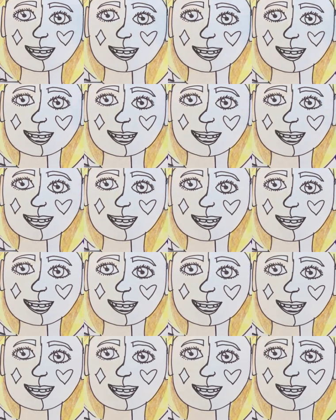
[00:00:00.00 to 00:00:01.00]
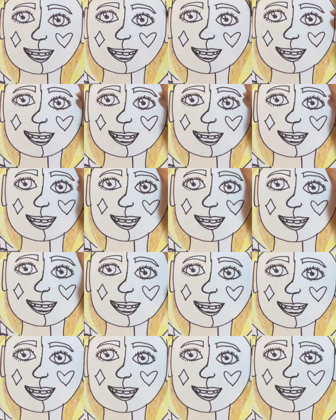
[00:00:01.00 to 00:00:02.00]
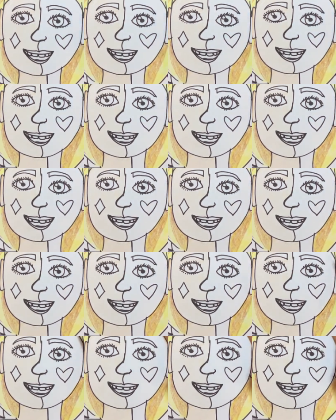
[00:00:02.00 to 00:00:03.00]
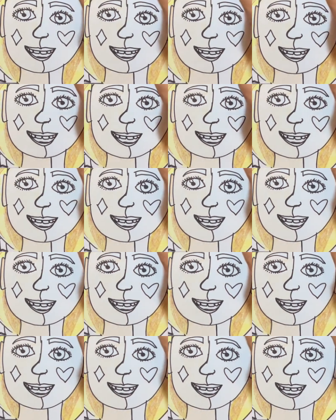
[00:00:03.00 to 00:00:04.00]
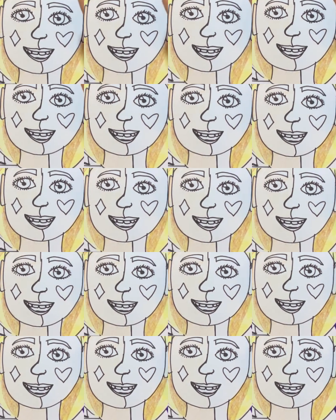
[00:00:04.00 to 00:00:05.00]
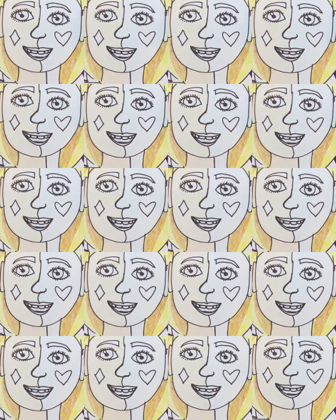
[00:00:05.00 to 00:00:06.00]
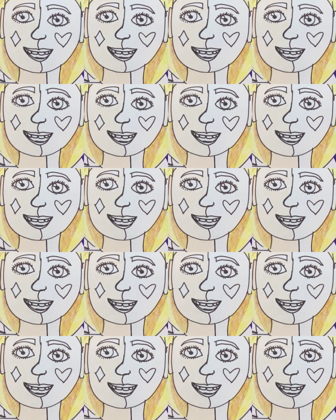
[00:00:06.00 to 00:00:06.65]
color another color over it. So you can see that I'm adding some brown streaks in my hair.